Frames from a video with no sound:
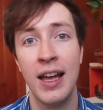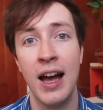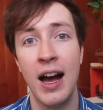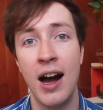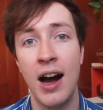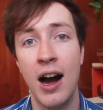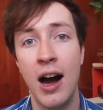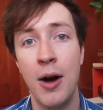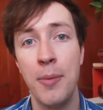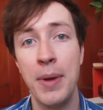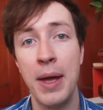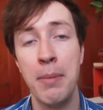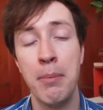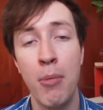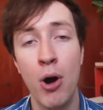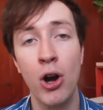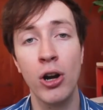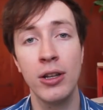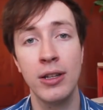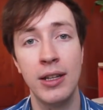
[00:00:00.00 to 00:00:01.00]
Um, and
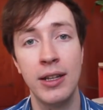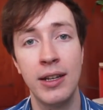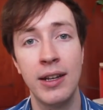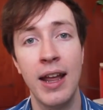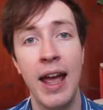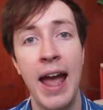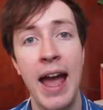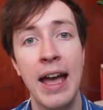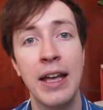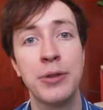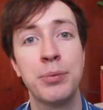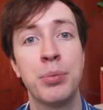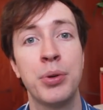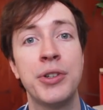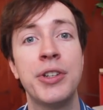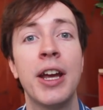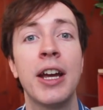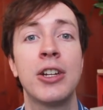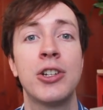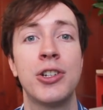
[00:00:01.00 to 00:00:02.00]
Marlin has
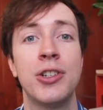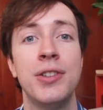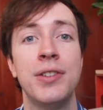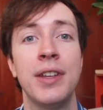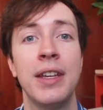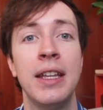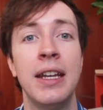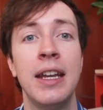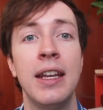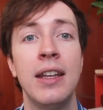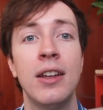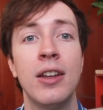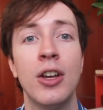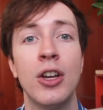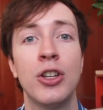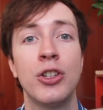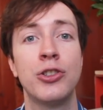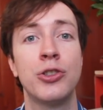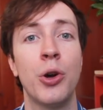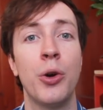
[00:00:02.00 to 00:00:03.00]
protections in it
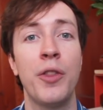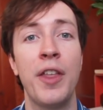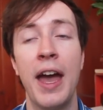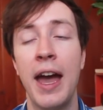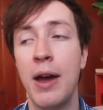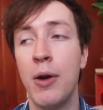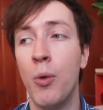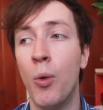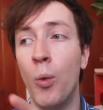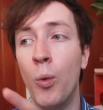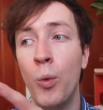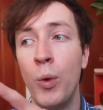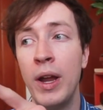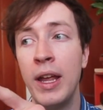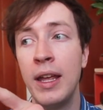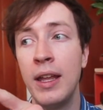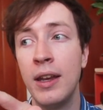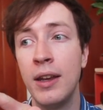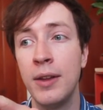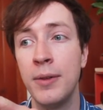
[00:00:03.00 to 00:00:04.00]
so that
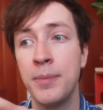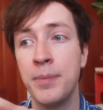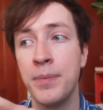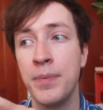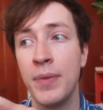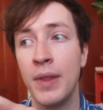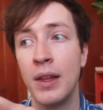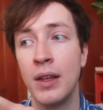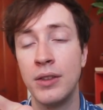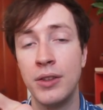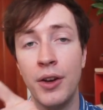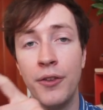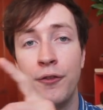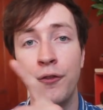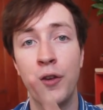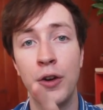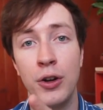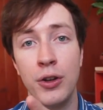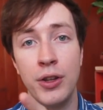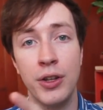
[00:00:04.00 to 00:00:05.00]
when the
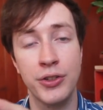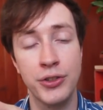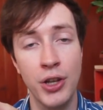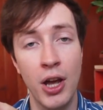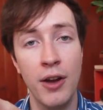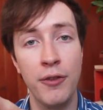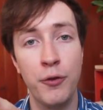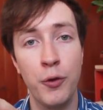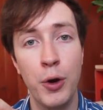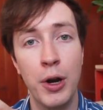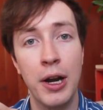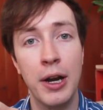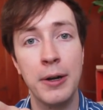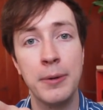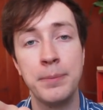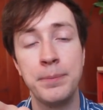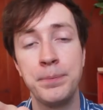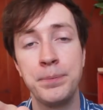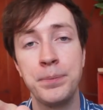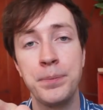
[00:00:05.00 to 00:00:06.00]
fir- the
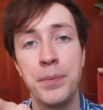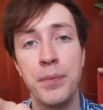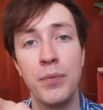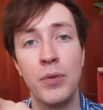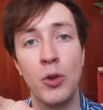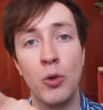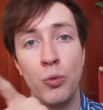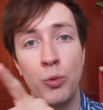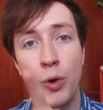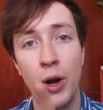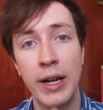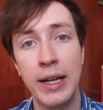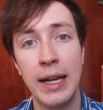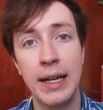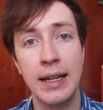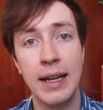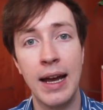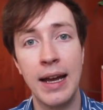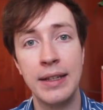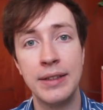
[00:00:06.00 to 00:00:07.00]
software
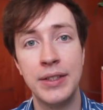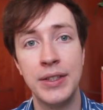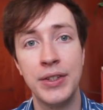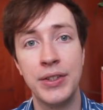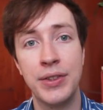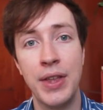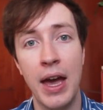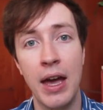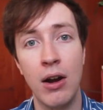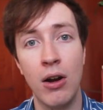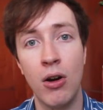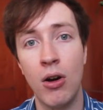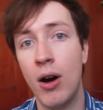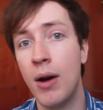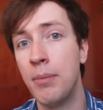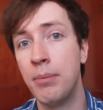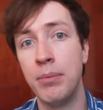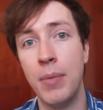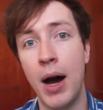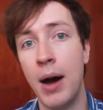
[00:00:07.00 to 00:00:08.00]
recognizes that
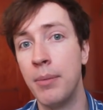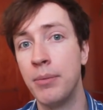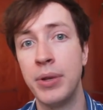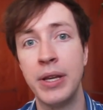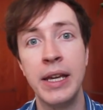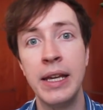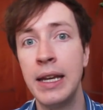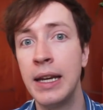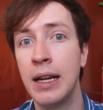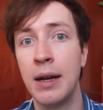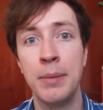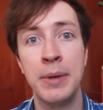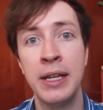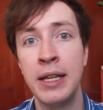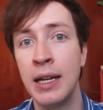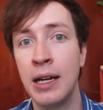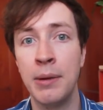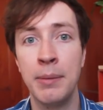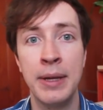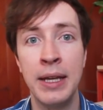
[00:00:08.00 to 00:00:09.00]
oh I'm, I'm heating I'm
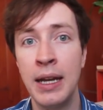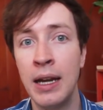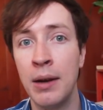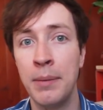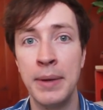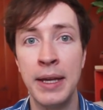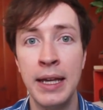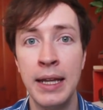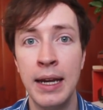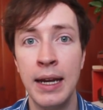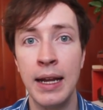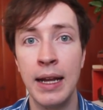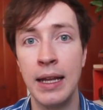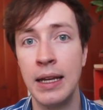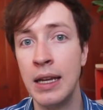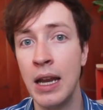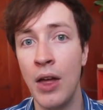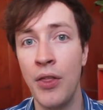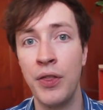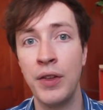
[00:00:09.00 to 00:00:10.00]
heating I'm heating I'm heating
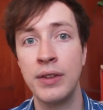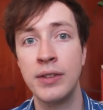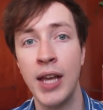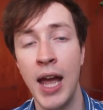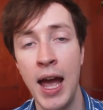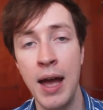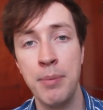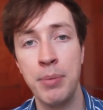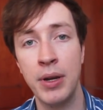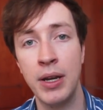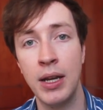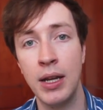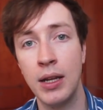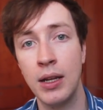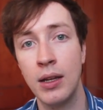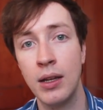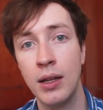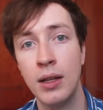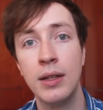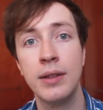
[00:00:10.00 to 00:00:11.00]
and nothing's
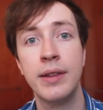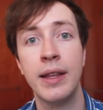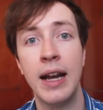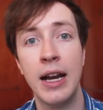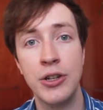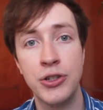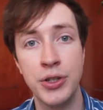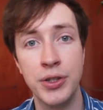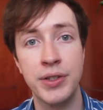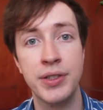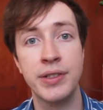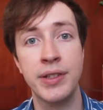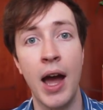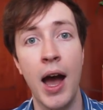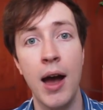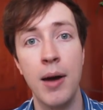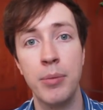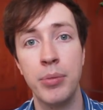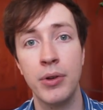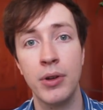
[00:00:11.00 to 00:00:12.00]
happening that I should
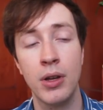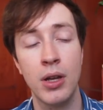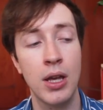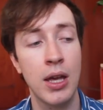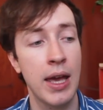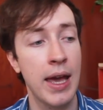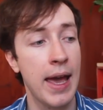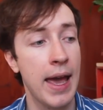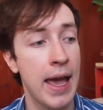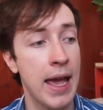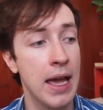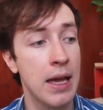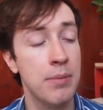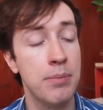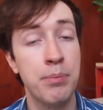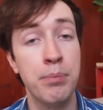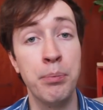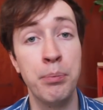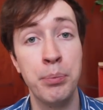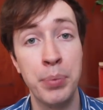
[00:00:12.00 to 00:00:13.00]
stop.
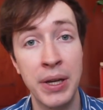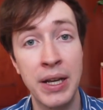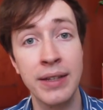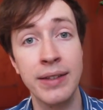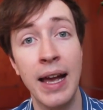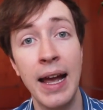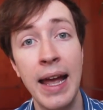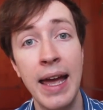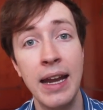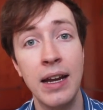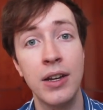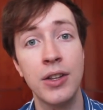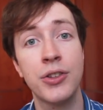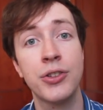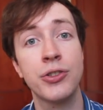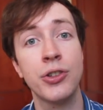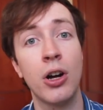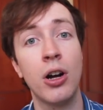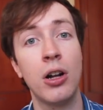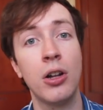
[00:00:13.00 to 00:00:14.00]
And because I had it
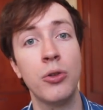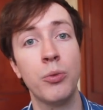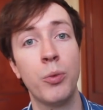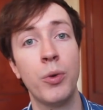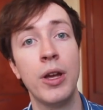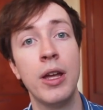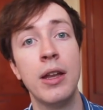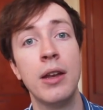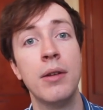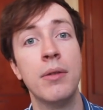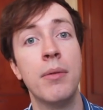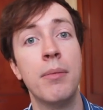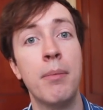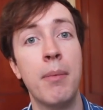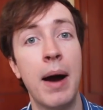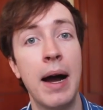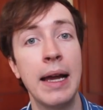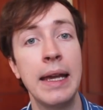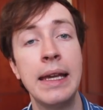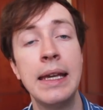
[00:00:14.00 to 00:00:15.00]
installed when
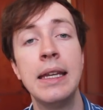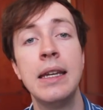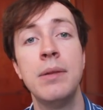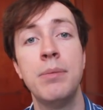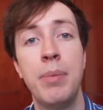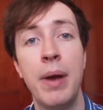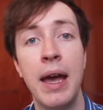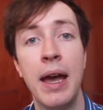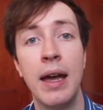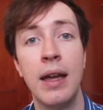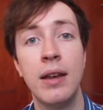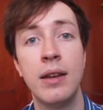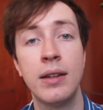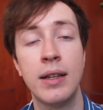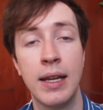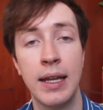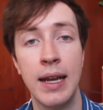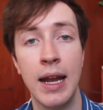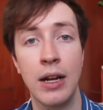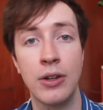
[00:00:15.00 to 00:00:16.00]
my heated bed
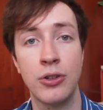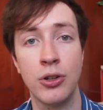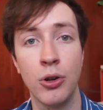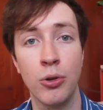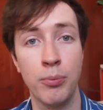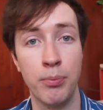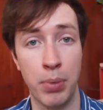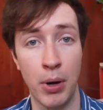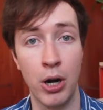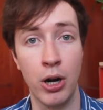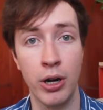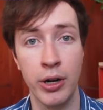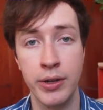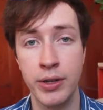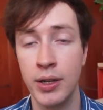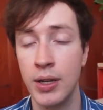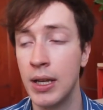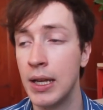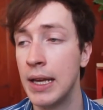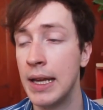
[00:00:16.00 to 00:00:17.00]
connector
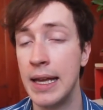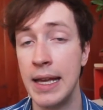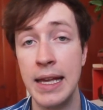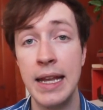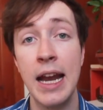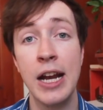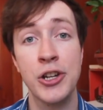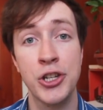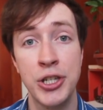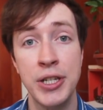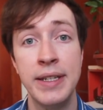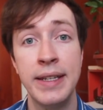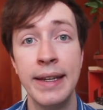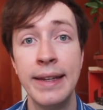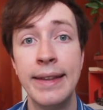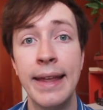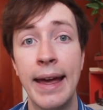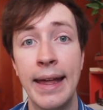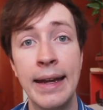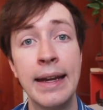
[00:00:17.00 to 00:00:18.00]
burnt, it actually
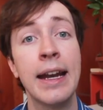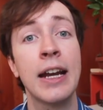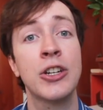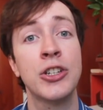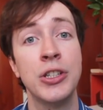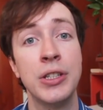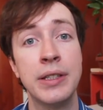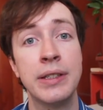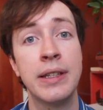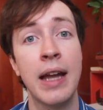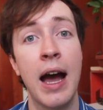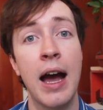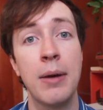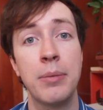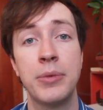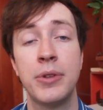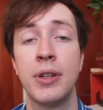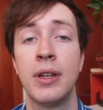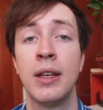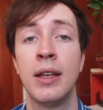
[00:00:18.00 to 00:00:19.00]
did that. It actually
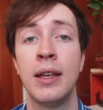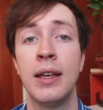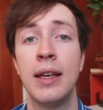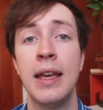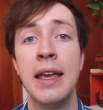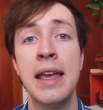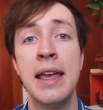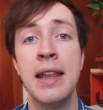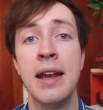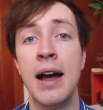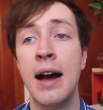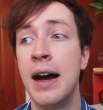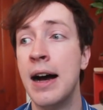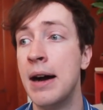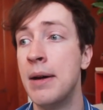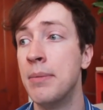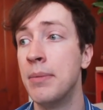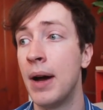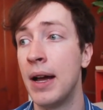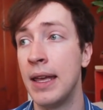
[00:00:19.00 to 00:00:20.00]
stopped. It
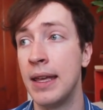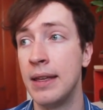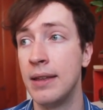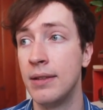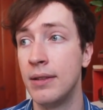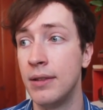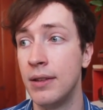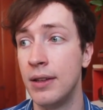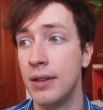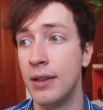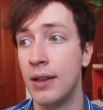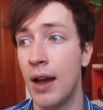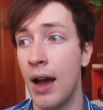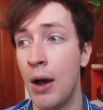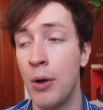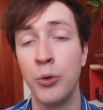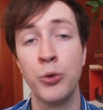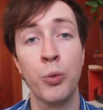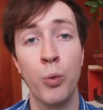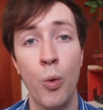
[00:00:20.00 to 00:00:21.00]
um,
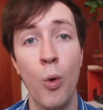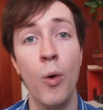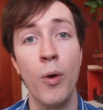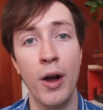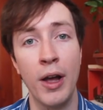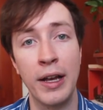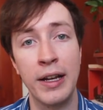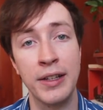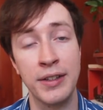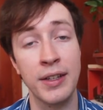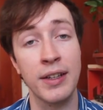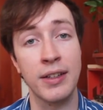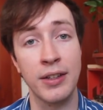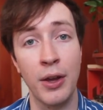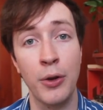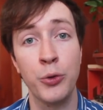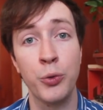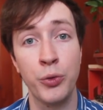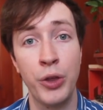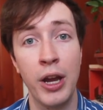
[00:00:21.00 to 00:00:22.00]
I was like I said because
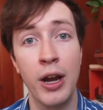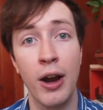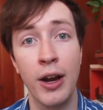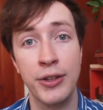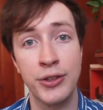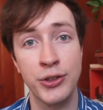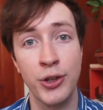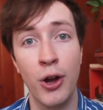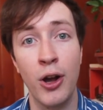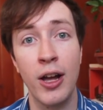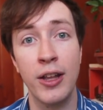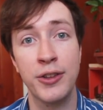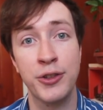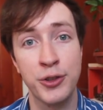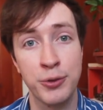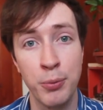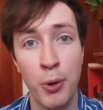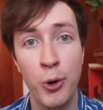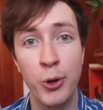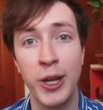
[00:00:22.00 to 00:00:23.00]
I was there. I saw it
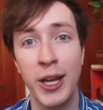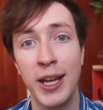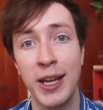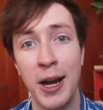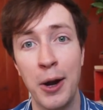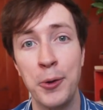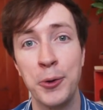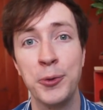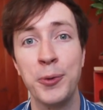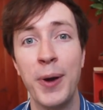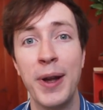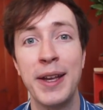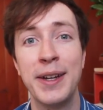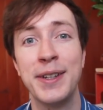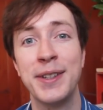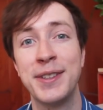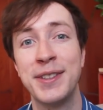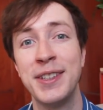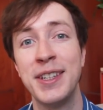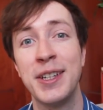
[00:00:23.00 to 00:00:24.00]
smoking, and I was waiting
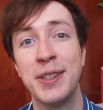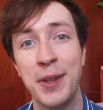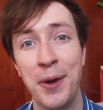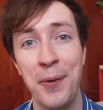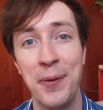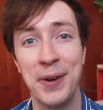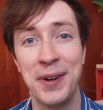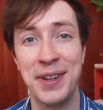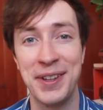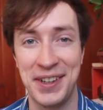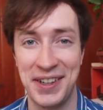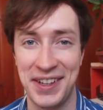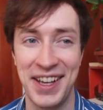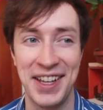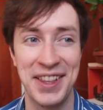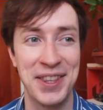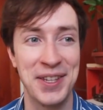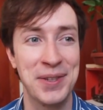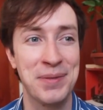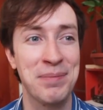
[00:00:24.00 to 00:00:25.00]
to see because I wanted to
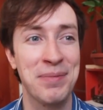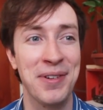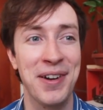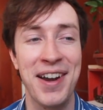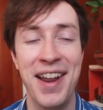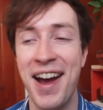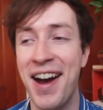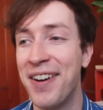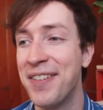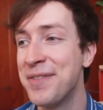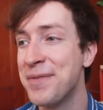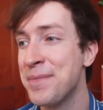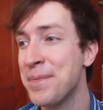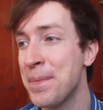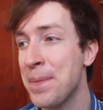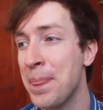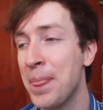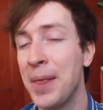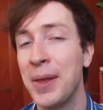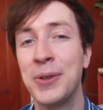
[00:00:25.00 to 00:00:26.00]
get this printout.
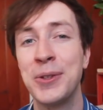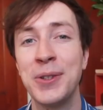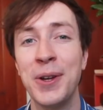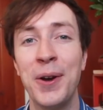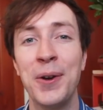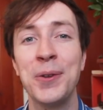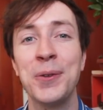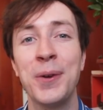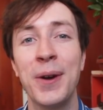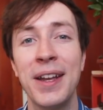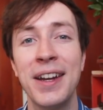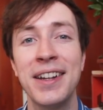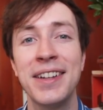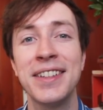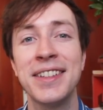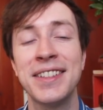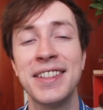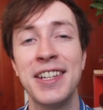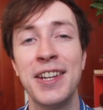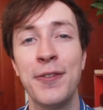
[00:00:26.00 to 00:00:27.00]
So I was waiting
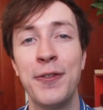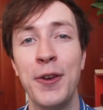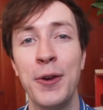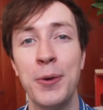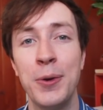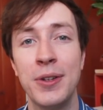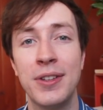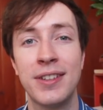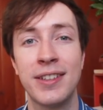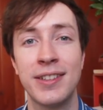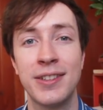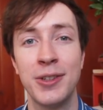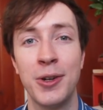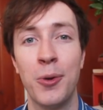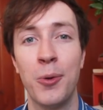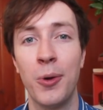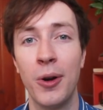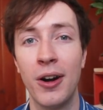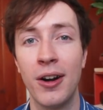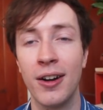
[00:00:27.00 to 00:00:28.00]
to see if it would
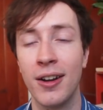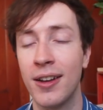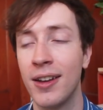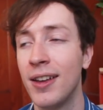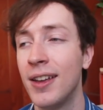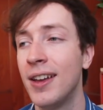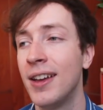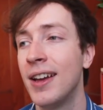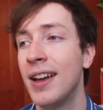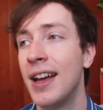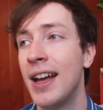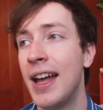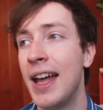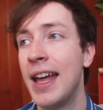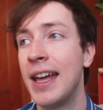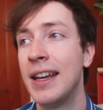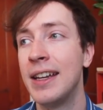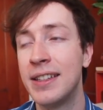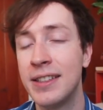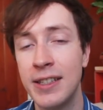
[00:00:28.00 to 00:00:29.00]
still work,
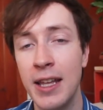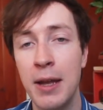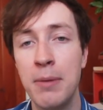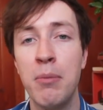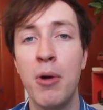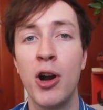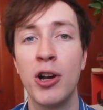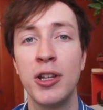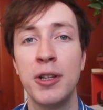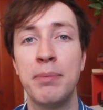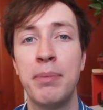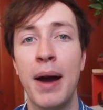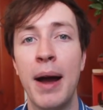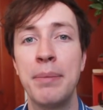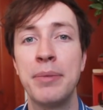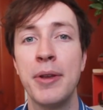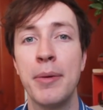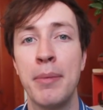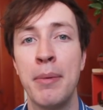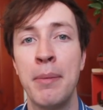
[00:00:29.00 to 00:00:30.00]
and instead Marlin
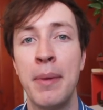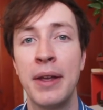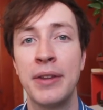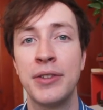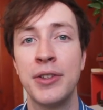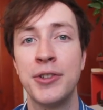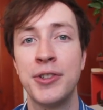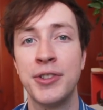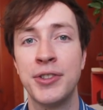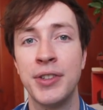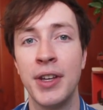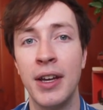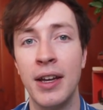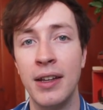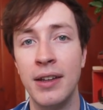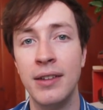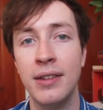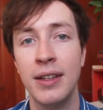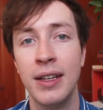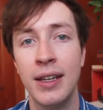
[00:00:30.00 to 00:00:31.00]
popped up a message that
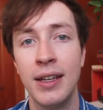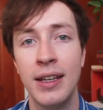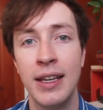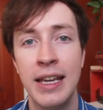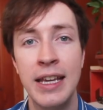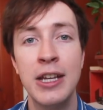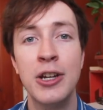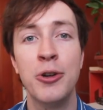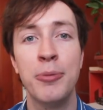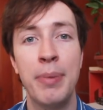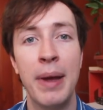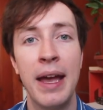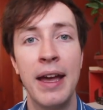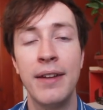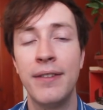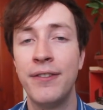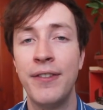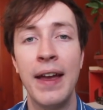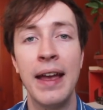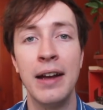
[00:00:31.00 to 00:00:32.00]
said heater
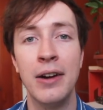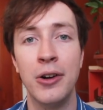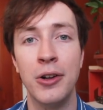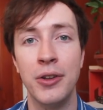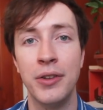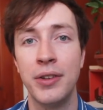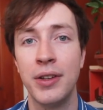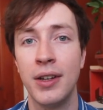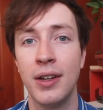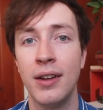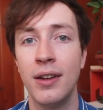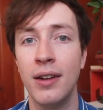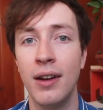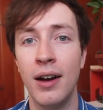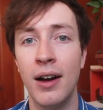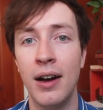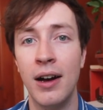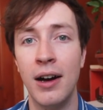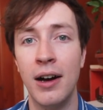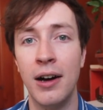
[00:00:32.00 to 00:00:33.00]
bed failed.
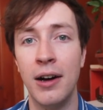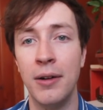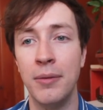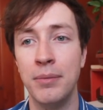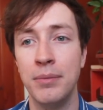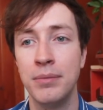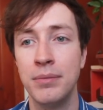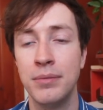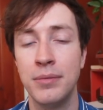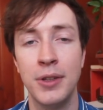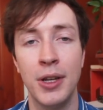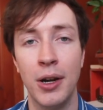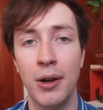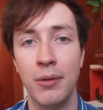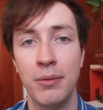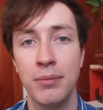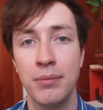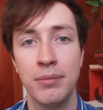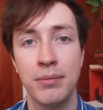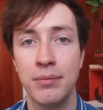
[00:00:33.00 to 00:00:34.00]
Um, you
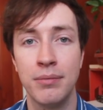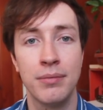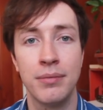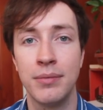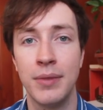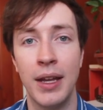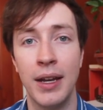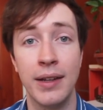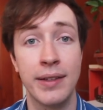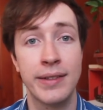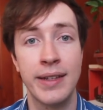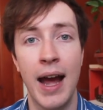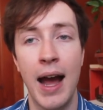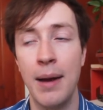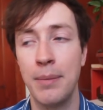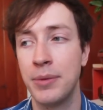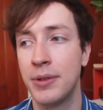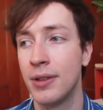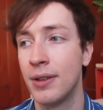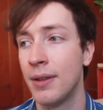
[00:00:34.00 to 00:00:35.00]
know, and it
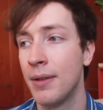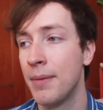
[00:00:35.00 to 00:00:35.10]
stopped.